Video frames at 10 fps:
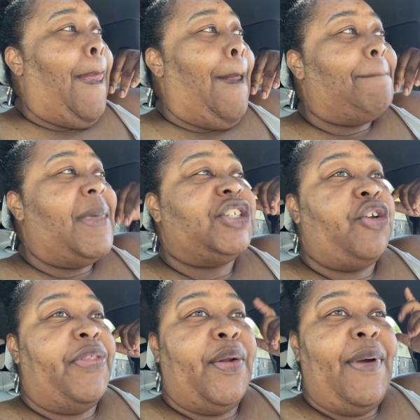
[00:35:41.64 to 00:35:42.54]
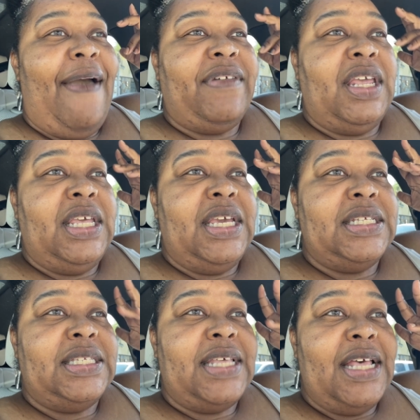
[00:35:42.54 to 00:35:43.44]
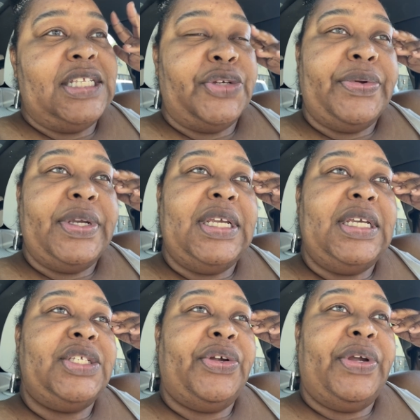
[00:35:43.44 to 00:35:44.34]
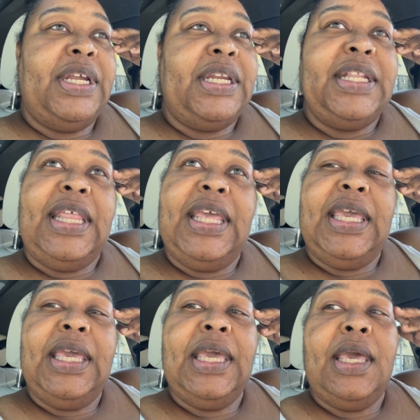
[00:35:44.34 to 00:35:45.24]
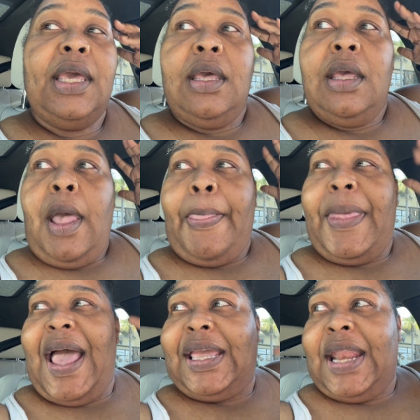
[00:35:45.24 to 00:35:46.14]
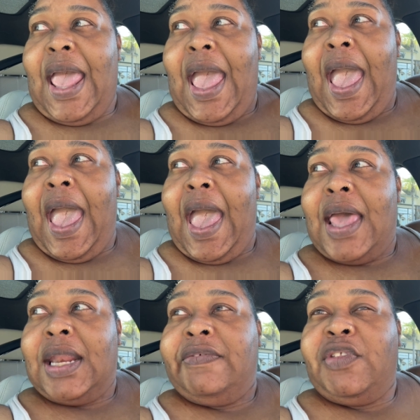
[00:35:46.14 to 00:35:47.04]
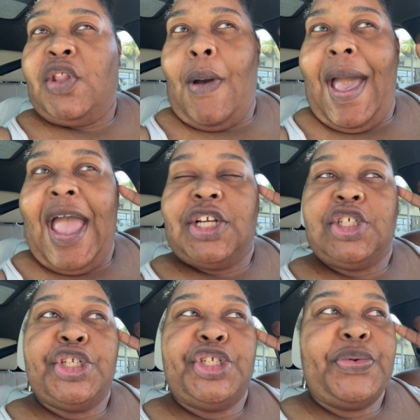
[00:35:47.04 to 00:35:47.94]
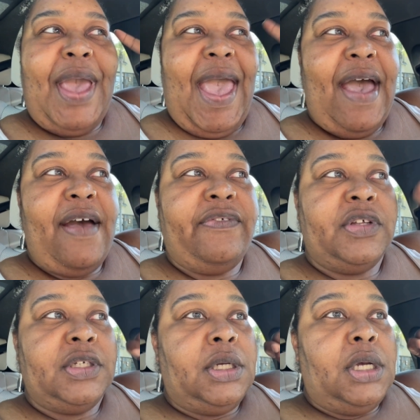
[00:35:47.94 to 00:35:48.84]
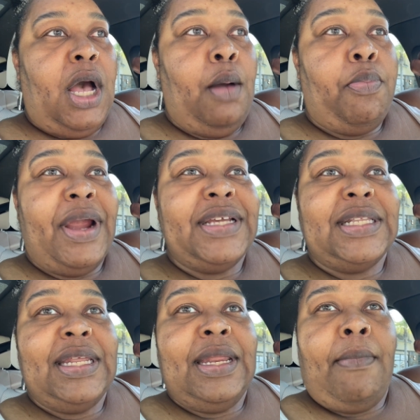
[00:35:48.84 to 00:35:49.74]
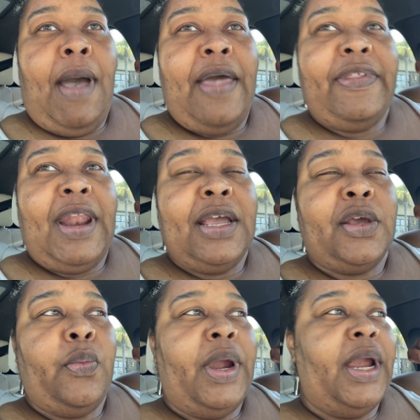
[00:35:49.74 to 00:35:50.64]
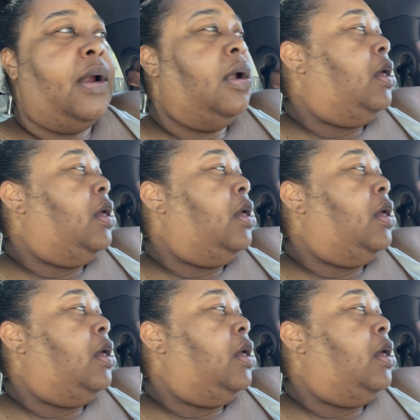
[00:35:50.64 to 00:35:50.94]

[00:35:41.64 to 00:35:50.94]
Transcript: make sure they don't have any accessories or anything that I can add, even though I actually do have a bracelet in mind that I can wear.